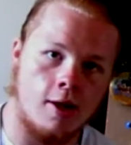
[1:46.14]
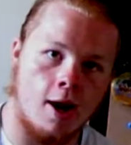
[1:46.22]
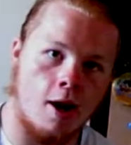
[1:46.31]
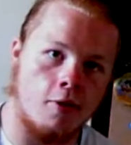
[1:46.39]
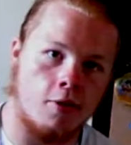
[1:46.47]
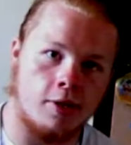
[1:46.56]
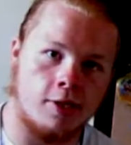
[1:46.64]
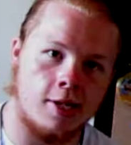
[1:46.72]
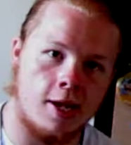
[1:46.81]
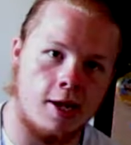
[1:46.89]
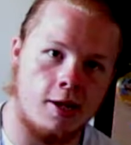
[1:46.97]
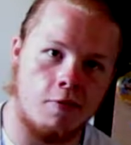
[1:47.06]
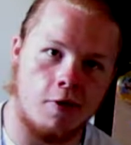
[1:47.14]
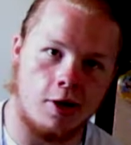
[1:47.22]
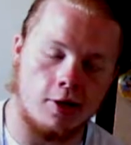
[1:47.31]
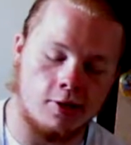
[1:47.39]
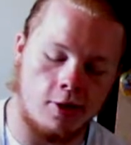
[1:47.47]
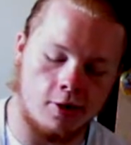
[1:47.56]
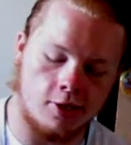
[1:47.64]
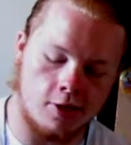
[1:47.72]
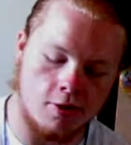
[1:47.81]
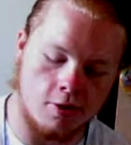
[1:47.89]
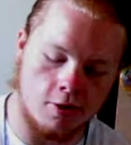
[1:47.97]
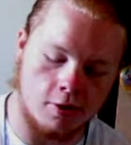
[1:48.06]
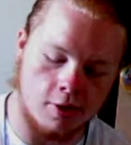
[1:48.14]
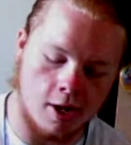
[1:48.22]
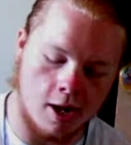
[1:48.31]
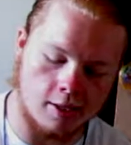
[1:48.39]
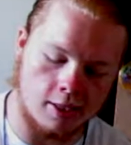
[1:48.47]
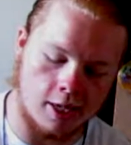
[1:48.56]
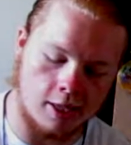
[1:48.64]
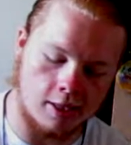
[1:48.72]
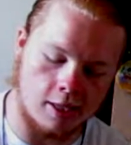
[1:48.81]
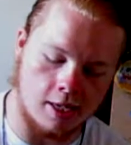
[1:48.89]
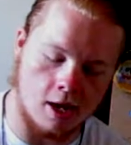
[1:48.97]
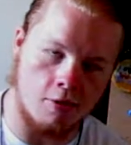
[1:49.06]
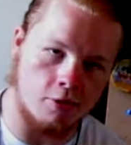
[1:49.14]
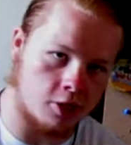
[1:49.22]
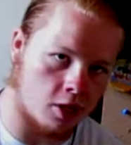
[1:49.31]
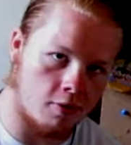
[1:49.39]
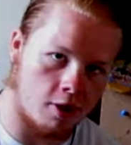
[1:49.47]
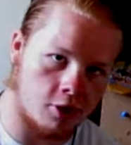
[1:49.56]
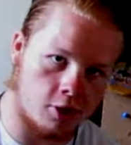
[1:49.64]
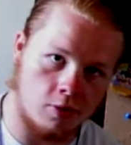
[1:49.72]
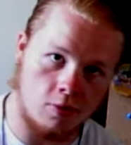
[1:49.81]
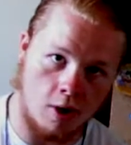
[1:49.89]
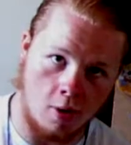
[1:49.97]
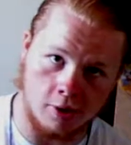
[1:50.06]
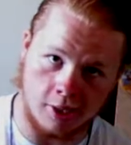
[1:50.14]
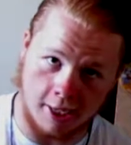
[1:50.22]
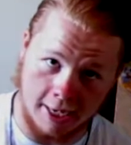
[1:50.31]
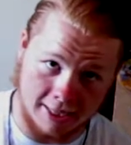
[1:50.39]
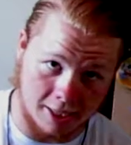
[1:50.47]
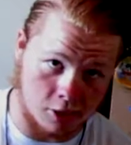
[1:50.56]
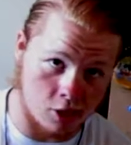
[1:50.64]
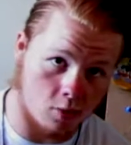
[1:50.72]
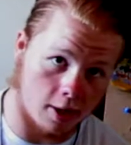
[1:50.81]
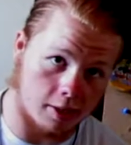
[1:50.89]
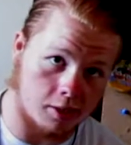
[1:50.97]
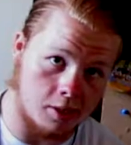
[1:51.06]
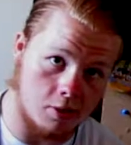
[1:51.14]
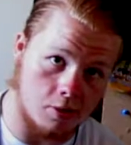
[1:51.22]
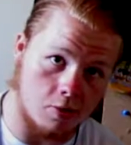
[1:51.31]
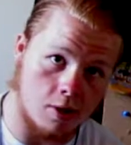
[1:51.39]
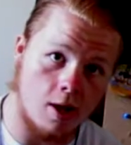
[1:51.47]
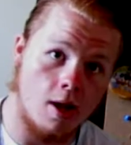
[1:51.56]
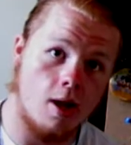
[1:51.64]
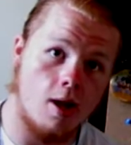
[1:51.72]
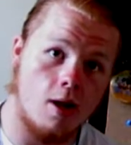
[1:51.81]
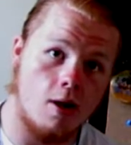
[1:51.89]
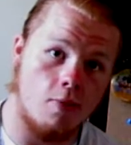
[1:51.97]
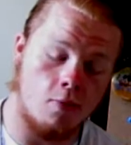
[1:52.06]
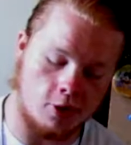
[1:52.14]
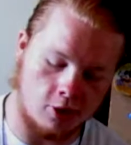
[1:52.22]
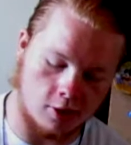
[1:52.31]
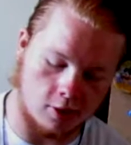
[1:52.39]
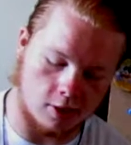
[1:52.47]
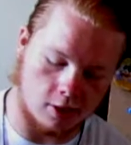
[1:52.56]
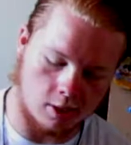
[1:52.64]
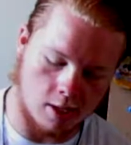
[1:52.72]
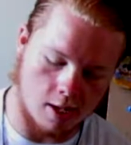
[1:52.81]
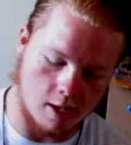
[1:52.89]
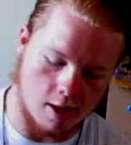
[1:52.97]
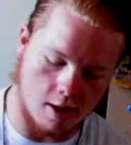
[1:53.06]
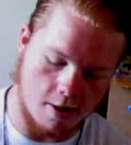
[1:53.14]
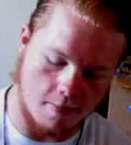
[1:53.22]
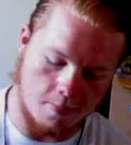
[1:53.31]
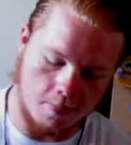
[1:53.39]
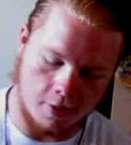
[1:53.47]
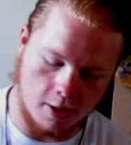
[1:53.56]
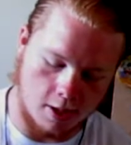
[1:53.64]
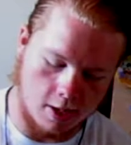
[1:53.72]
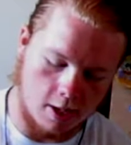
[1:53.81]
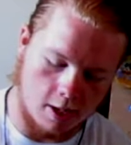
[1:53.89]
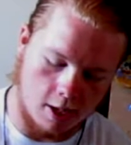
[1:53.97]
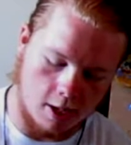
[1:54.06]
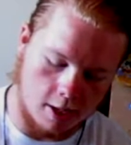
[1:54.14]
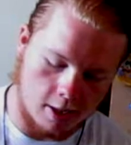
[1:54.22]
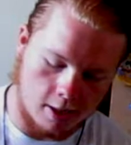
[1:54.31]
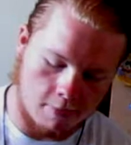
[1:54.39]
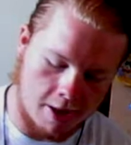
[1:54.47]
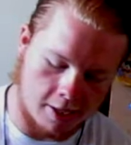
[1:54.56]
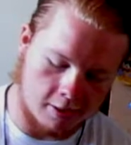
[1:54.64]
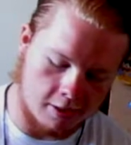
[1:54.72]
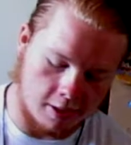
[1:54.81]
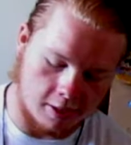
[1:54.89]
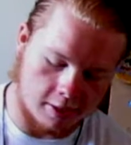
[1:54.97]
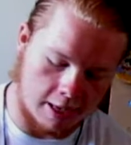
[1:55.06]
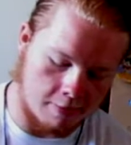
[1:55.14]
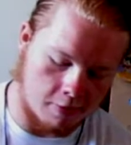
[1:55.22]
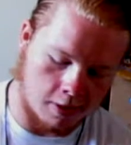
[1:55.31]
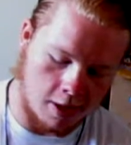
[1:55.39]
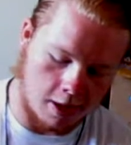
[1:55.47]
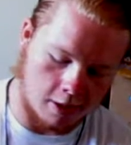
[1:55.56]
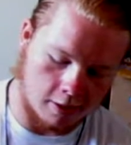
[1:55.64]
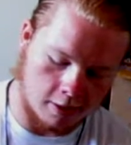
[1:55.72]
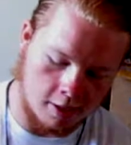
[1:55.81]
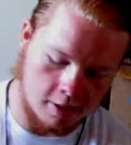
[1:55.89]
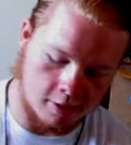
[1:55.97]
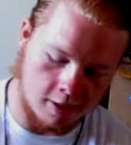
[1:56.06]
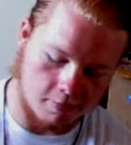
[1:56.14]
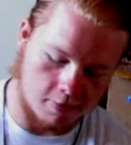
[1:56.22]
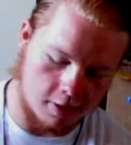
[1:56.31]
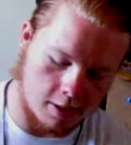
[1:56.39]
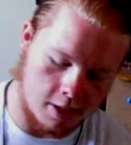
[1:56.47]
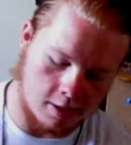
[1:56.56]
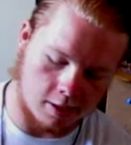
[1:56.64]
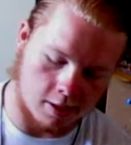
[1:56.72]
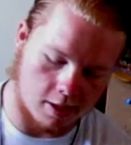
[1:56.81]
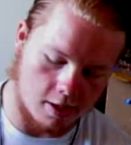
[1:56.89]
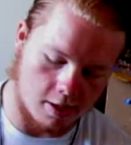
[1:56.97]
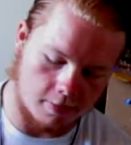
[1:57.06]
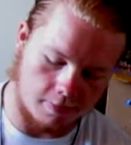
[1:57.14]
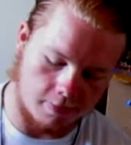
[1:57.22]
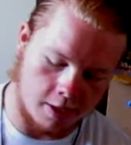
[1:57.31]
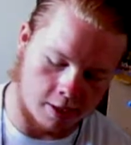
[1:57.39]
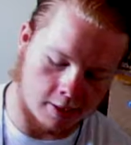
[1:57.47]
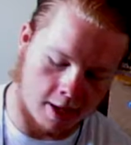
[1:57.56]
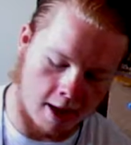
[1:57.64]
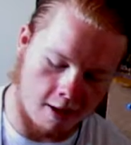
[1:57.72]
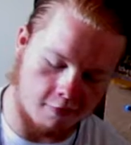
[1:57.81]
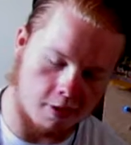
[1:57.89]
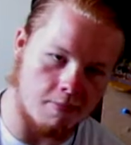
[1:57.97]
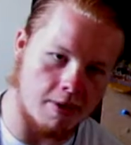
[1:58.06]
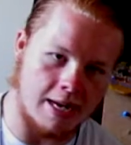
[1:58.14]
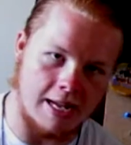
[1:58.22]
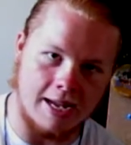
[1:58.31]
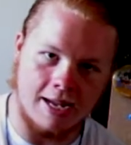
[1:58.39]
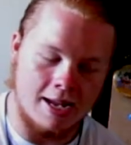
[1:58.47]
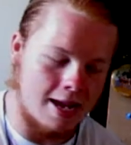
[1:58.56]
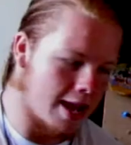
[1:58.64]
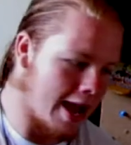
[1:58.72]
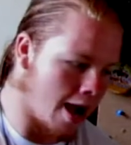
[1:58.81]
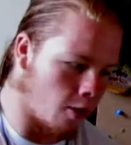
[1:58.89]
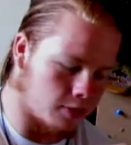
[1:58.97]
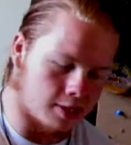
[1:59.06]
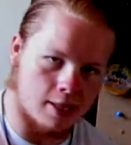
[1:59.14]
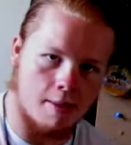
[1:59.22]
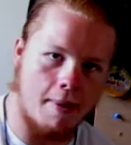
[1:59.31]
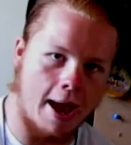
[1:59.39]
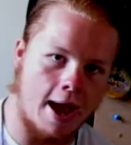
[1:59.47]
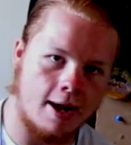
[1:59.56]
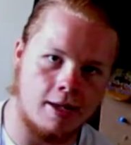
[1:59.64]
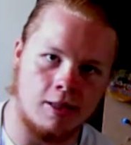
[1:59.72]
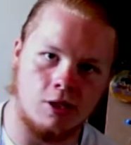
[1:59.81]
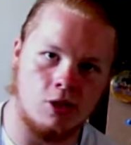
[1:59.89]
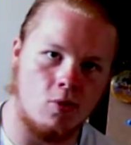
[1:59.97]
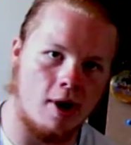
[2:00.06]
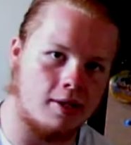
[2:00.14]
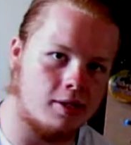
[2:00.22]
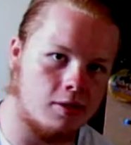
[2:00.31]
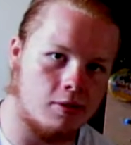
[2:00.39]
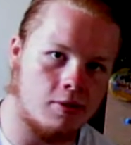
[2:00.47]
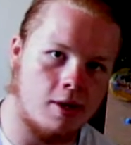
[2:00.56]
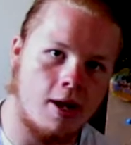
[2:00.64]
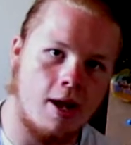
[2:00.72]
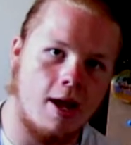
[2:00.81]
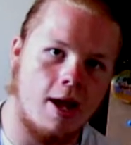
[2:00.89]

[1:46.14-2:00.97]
And now they said over at Guitar Center not to get the other generation. I was to get the 2i2, which is the basically the same thing, except it doesn't have the MIDI outs in the back in the 2i2.